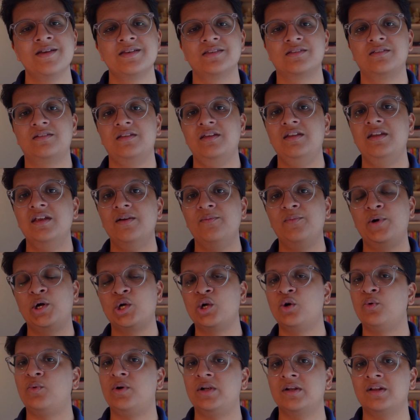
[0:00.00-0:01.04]
So TDM
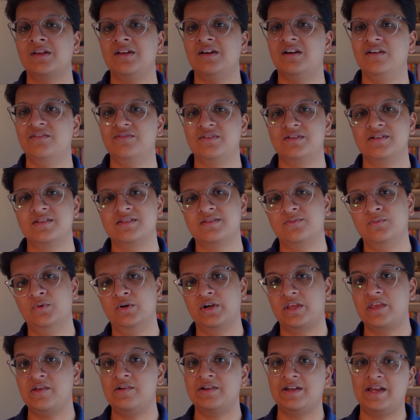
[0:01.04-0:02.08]
101 covers
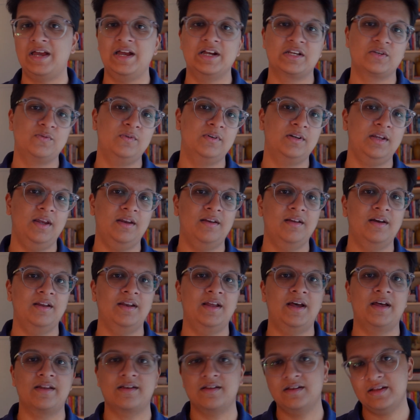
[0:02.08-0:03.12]
working on actual data and
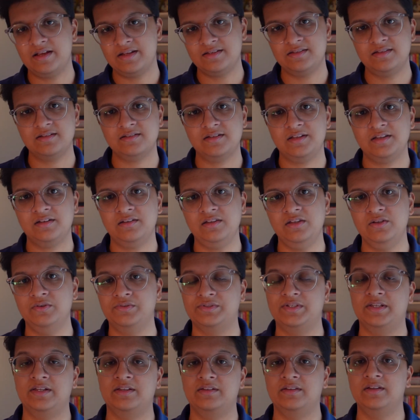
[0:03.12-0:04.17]
analyzing it
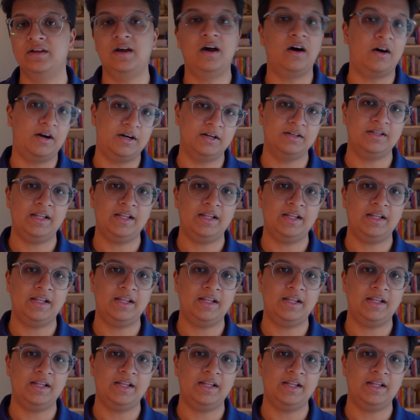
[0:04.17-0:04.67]
using the R